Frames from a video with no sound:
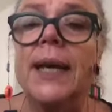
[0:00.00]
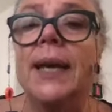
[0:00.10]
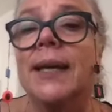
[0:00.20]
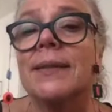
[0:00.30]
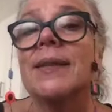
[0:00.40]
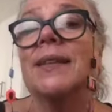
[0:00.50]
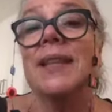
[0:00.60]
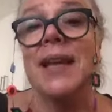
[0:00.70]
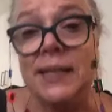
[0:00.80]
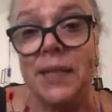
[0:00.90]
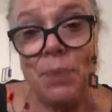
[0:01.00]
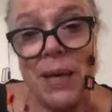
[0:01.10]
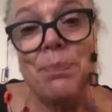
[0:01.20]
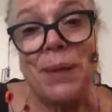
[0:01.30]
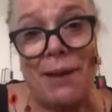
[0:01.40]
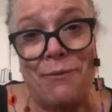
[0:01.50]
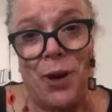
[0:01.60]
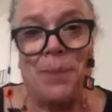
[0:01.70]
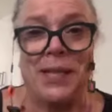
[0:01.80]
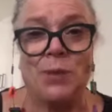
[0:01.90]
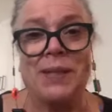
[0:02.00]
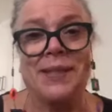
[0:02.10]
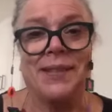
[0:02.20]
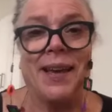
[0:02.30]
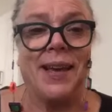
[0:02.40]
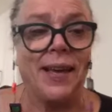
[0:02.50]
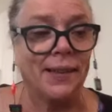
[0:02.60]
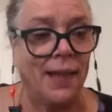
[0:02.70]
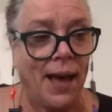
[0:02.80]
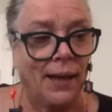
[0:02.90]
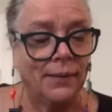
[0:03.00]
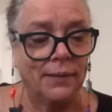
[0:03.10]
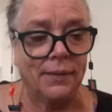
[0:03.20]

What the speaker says: is that the NDP platform has been saying that